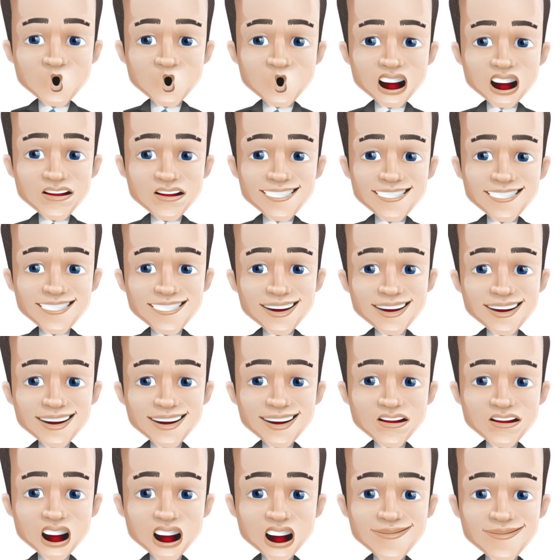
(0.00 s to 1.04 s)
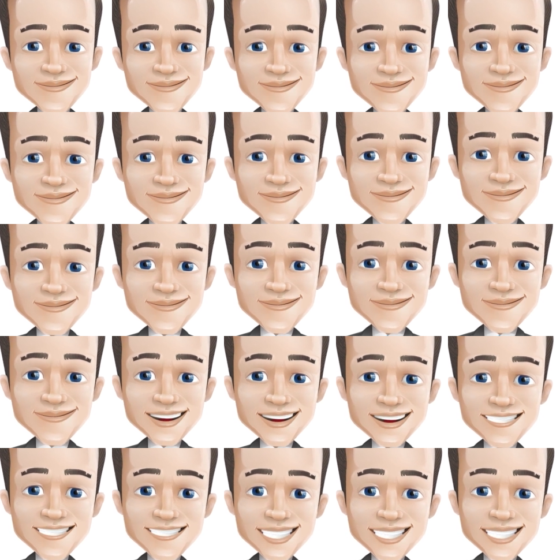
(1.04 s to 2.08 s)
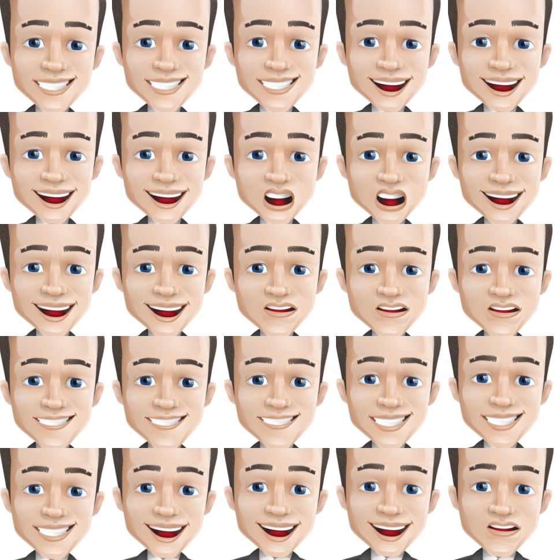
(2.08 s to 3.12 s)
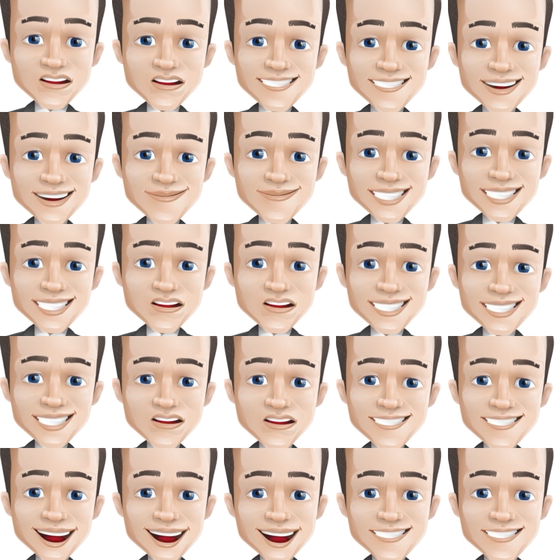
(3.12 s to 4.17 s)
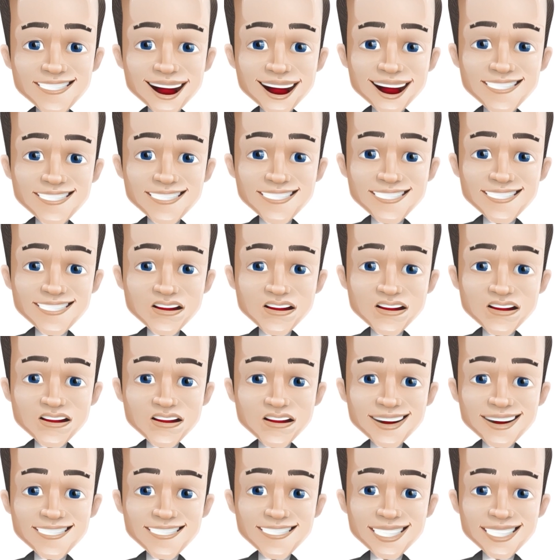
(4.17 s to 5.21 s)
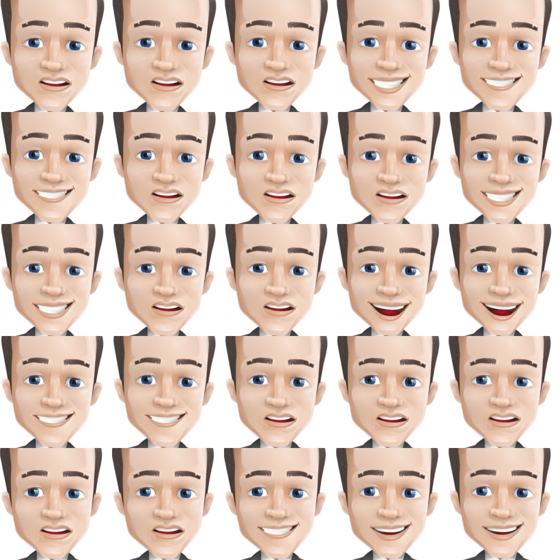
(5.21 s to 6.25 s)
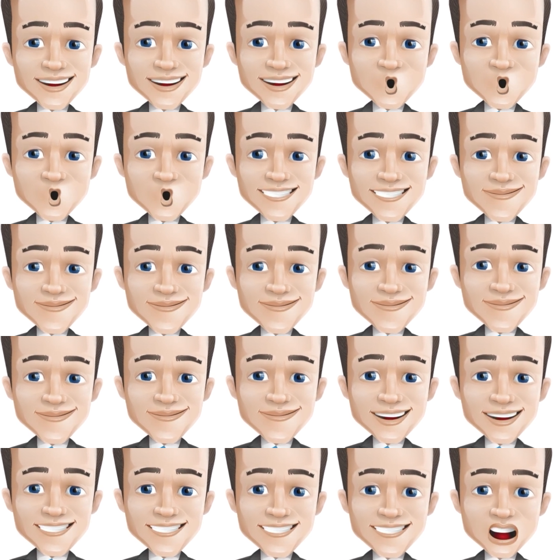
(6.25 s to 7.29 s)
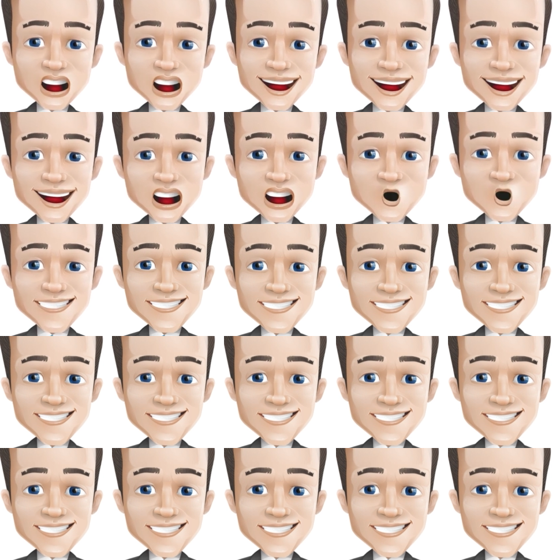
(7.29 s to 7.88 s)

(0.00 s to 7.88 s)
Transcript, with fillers: This video is about the strategy, the different types of scalping, and the tips on how to use this style of